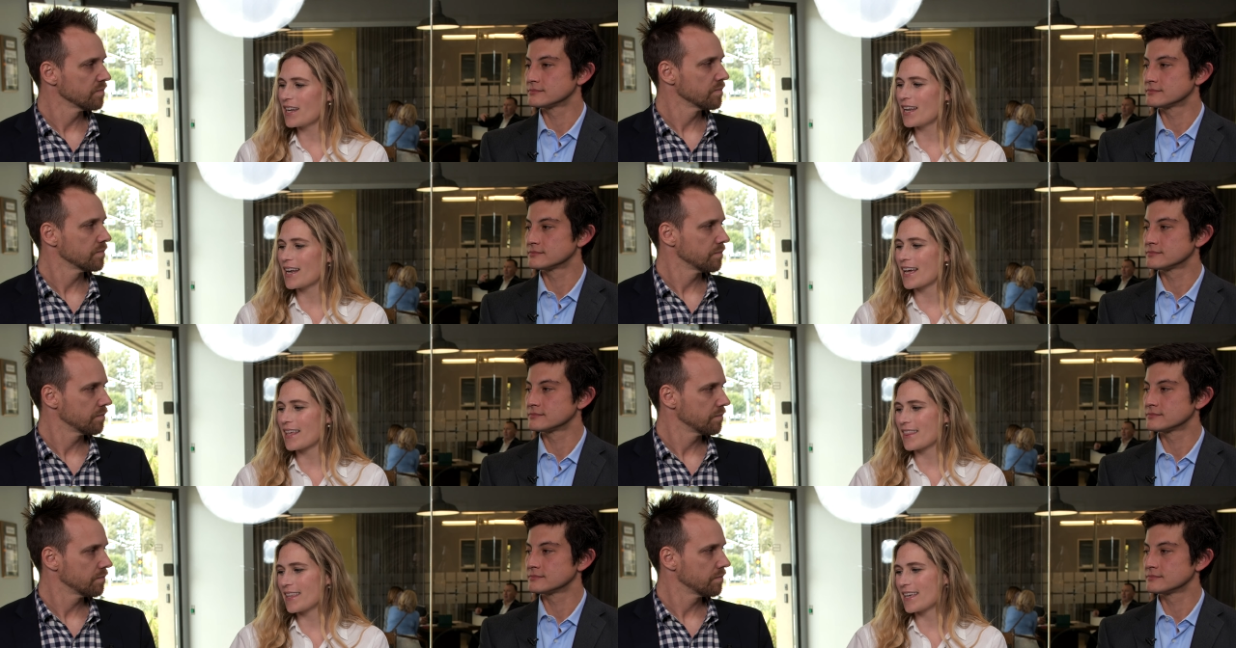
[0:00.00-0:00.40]

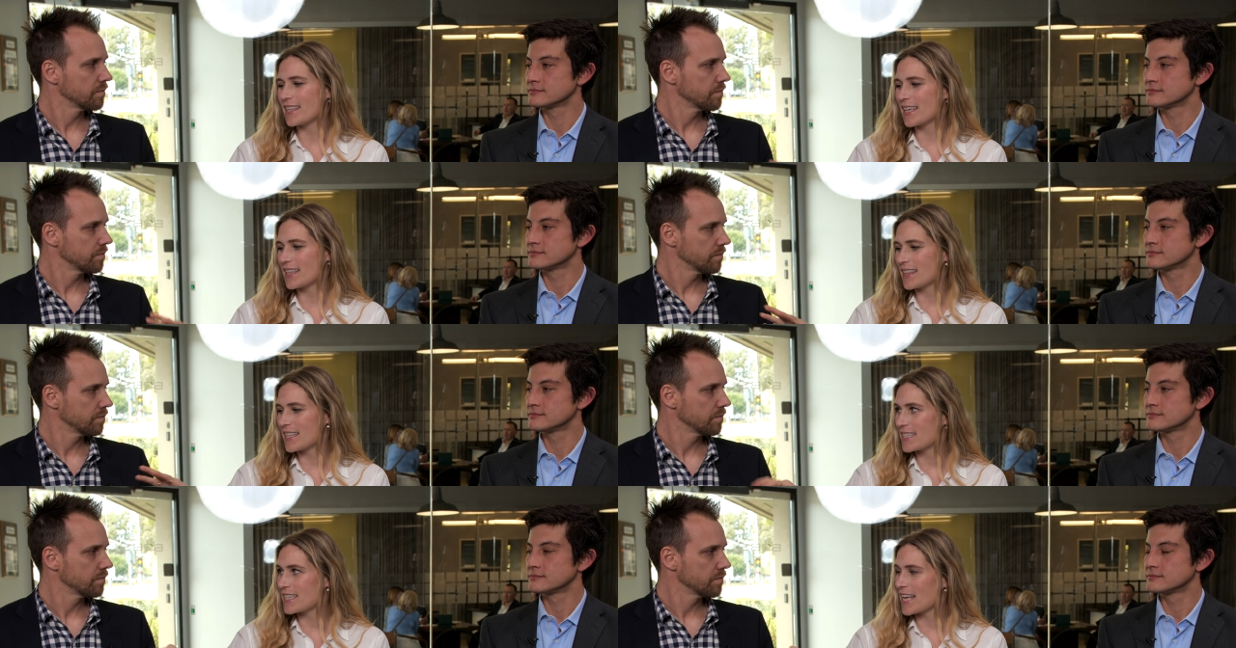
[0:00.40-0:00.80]
Speaker 1: And I think
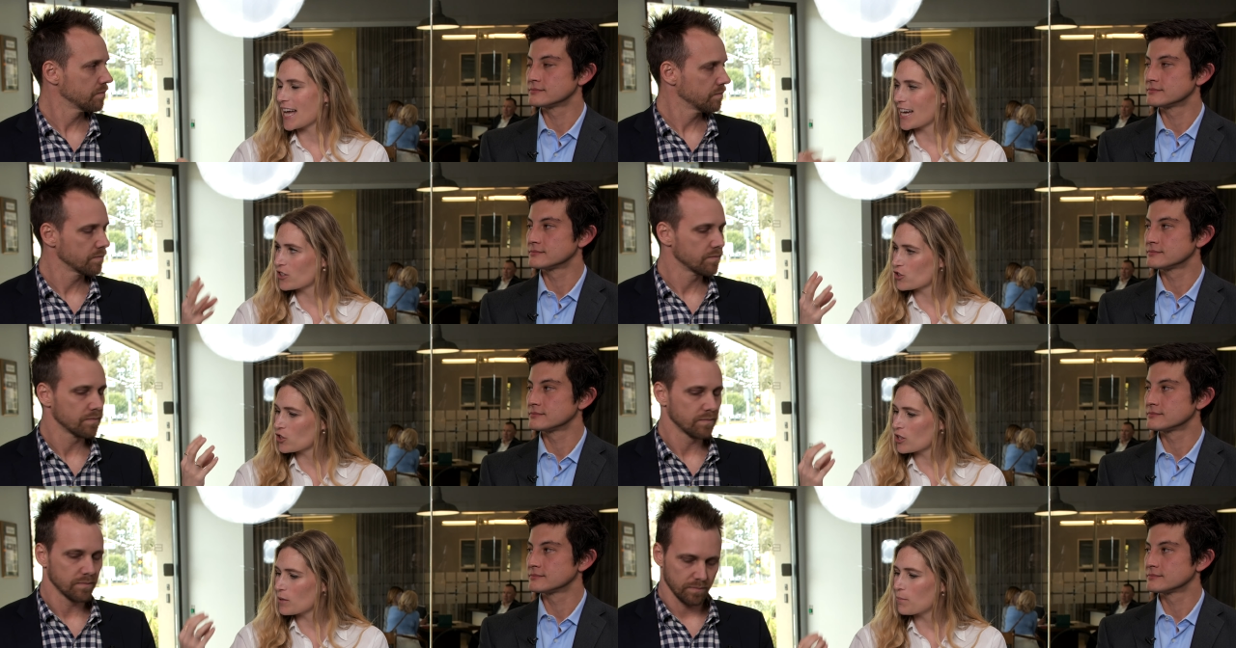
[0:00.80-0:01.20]
that this
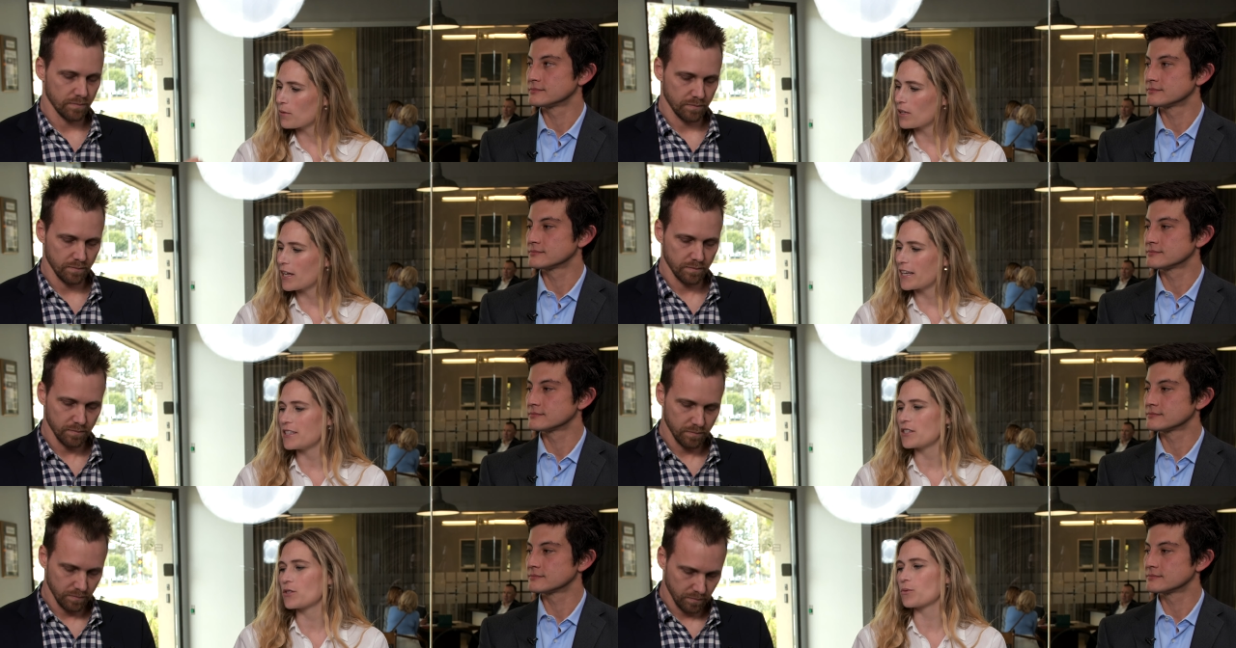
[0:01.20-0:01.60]
actually
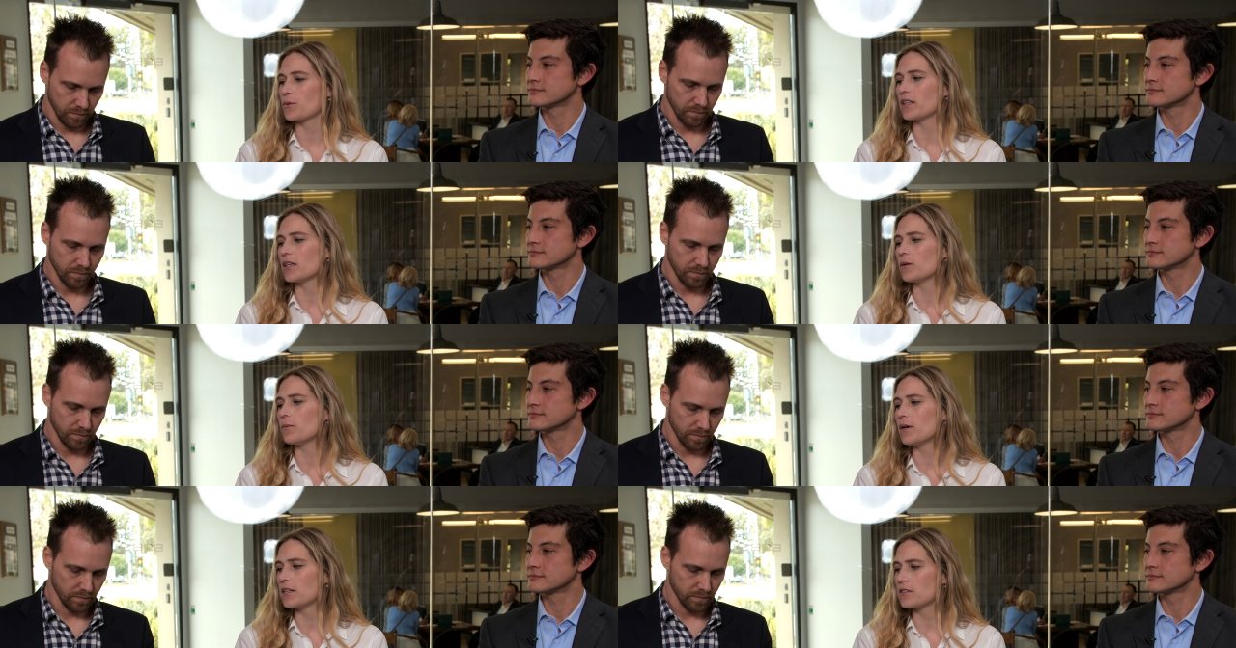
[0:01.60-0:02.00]
blends
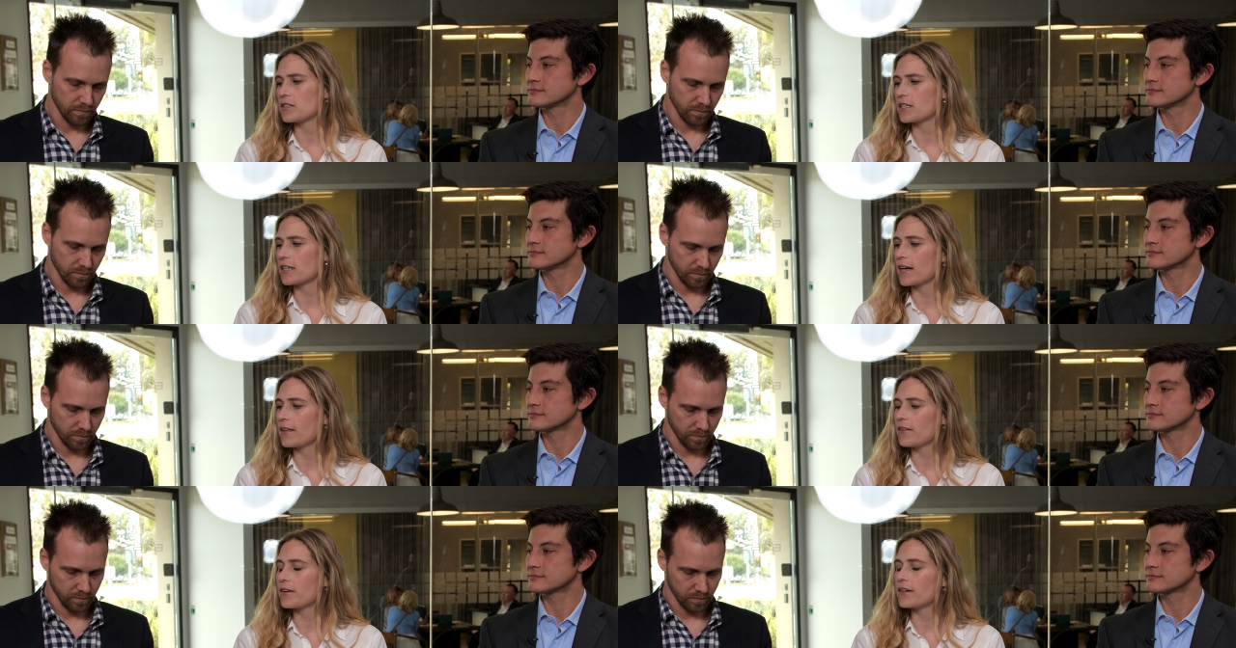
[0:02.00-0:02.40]
really well
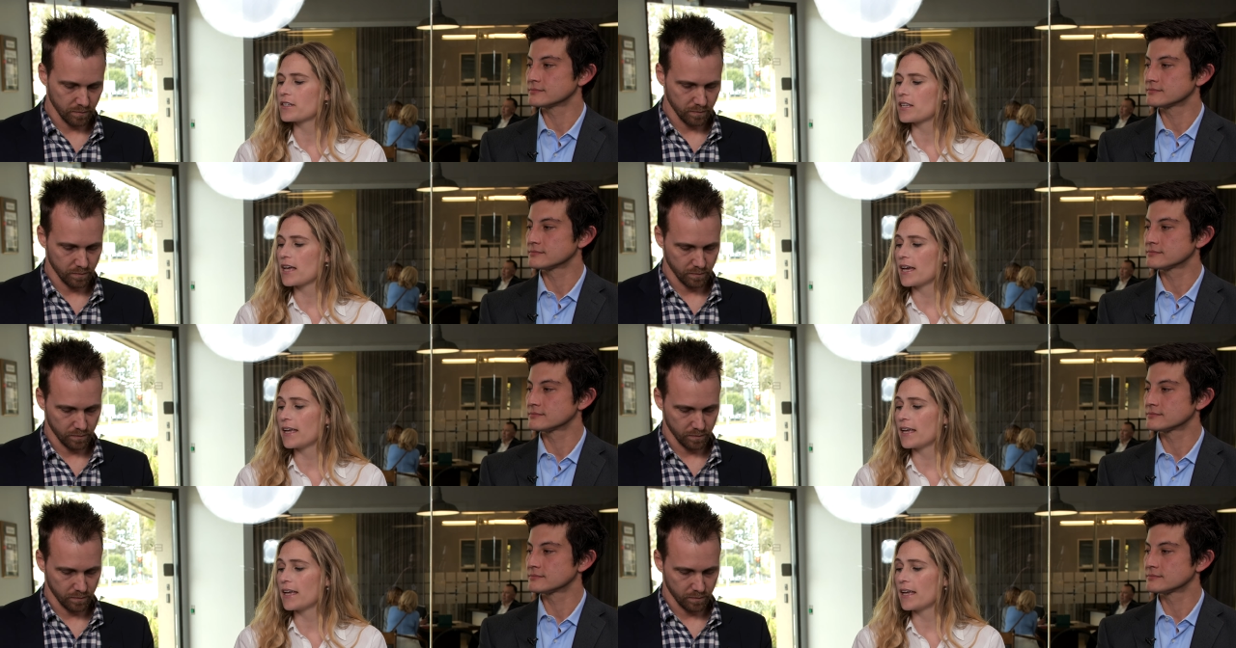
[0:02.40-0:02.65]
together.